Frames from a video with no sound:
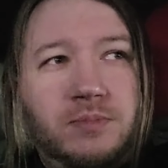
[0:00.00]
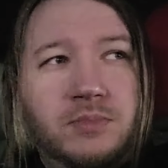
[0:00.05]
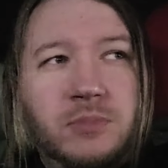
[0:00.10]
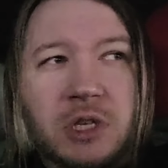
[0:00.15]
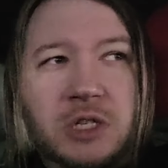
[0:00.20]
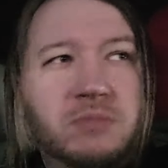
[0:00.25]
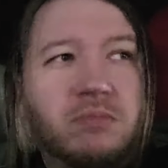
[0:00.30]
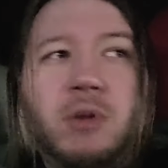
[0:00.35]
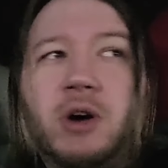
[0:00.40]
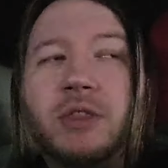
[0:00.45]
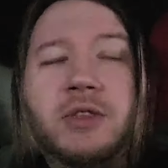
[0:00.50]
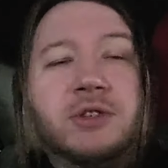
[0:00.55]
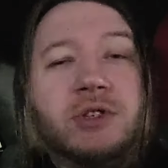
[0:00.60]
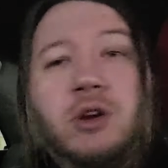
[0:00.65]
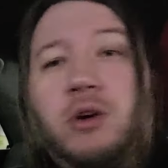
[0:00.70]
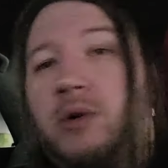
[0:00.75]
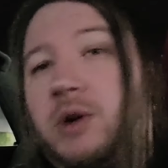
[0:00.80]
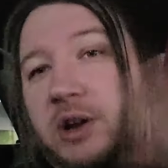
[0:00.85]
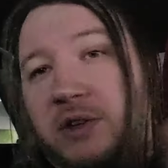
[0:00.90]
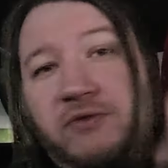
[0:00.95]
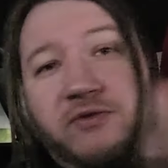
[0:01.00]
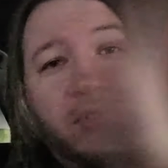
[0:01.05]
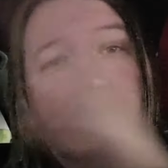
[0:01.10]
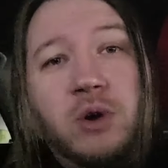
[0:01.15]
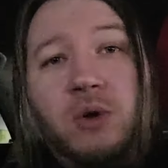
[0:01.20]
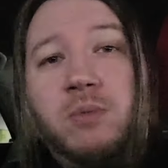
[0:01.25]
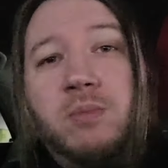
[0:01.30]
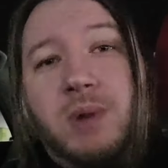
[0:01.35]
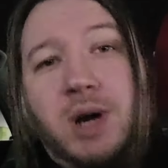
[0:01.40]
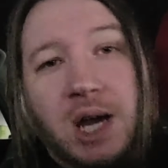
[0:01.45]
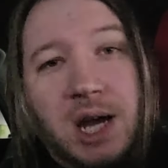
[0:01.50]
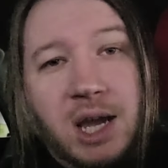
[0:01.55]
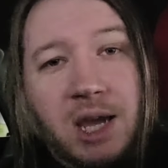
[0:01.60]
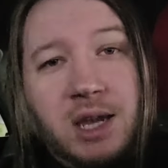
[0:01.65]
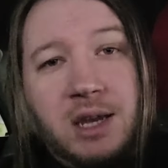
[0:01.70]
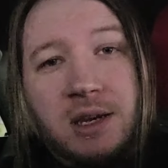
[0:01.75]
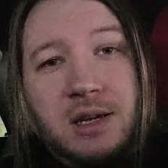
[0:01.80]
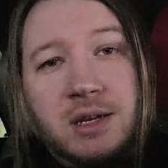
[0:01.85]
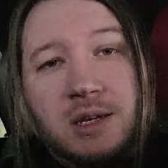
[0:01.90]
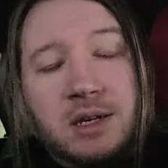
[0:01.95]
This month has already flown
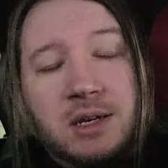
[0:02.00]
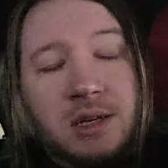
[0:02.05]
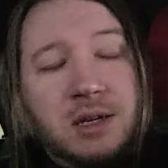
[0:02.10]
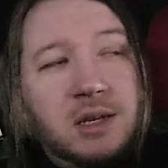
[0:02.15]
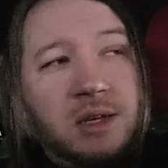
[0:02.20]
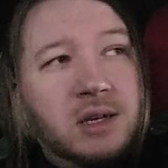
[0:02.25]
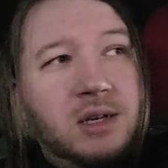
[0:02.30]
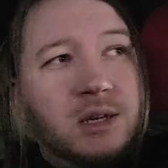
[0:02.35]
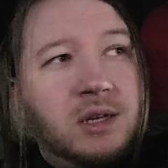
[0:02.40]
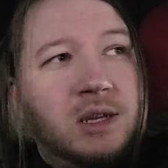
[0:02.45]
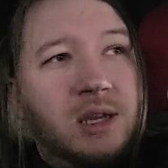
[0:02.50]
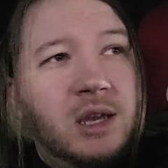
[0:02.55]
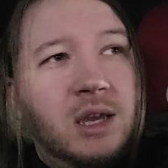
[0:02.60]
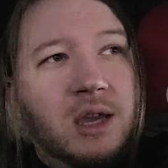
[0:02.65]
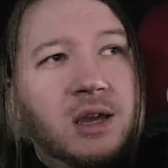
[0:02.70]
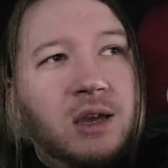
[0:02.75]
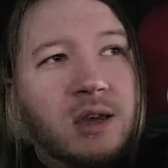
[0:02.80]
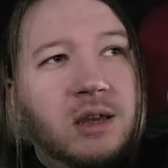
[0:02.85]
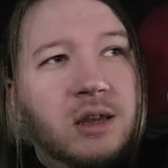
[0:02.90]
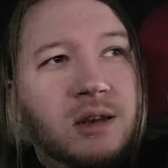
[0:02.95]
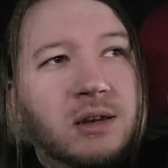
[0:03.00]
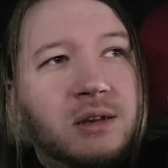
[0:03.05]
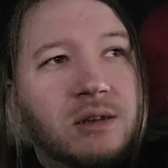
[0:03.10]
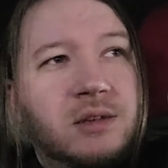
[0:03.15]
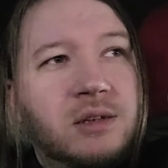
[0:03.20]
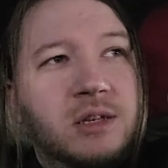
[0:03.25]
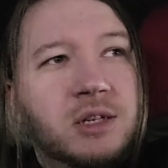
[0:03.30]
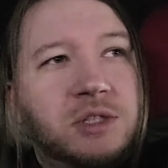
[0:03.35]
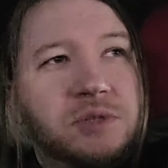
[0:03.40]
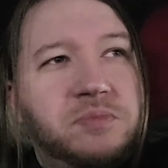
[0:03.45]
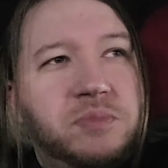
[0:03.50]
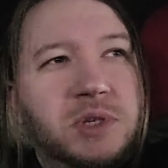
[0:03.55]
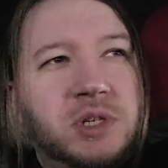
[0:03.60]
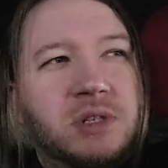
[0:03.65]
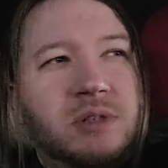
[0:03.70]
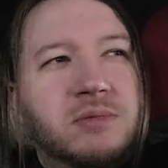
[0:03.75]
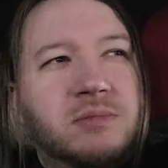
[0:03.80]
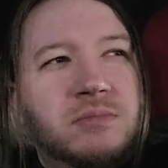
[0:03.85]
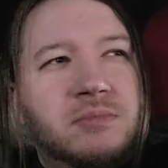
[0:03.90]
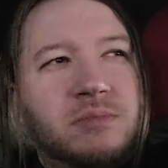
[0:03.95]
by, and it's
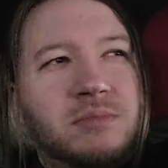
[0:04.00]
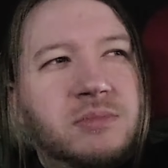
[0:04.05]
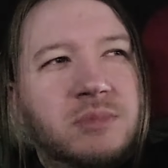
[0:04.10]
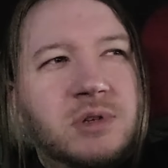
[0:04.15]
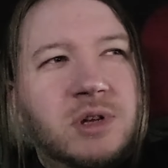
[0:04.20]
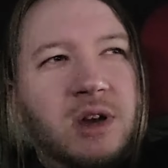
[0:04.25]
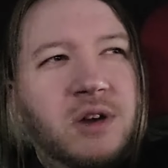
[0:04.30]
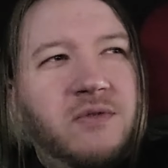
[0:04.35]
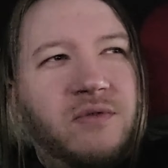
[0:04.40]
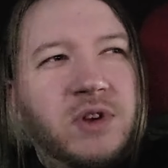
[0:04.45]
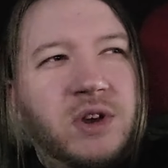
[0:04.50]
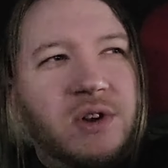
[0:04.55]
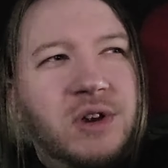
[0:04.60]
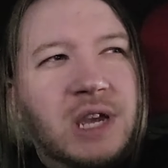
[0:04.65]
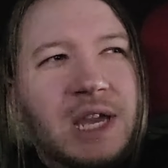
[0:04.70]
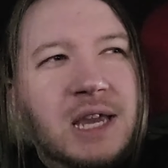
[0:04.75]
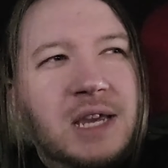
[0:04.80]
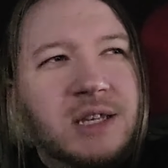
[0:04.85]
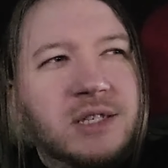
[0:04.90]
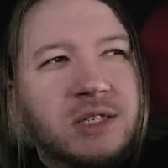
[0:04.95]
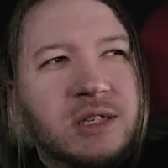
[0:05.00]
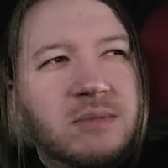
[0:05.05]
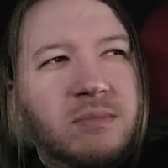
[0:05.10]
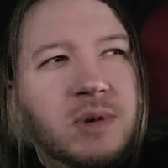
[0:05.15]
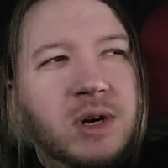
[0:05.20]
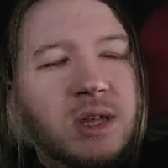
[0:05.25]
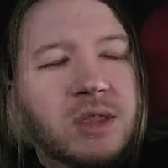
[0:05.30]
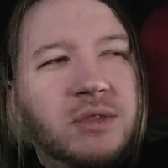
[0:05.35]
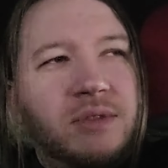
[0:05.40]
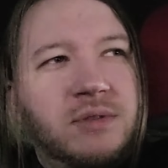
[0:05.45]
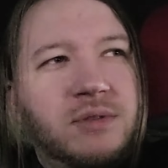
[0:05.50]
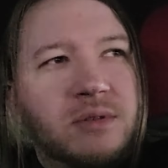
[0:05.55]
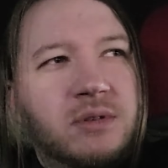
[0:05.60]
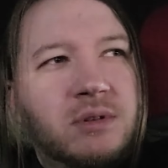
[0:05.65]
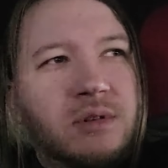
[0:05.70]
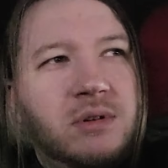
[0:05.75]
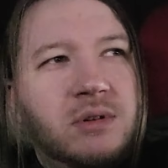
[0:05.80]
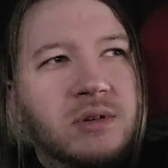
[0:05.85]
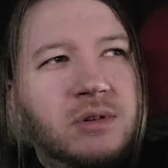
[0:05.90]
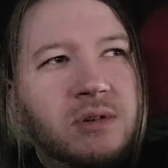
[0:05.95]
been a very hazy month.
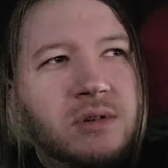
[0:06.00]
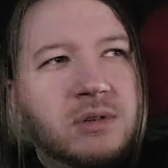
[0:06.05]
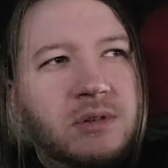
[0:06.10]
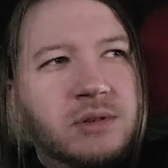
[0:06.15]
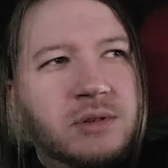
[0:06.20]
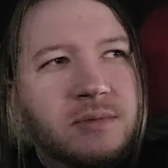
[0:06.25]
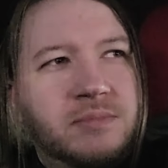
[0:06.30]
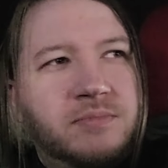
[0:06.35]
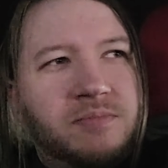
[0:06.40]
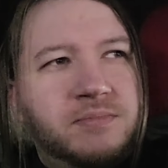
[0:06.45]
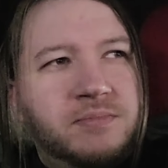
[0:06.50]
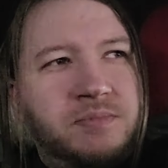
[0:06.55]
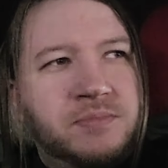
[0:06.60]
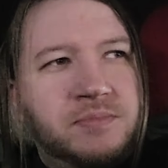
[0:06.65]
I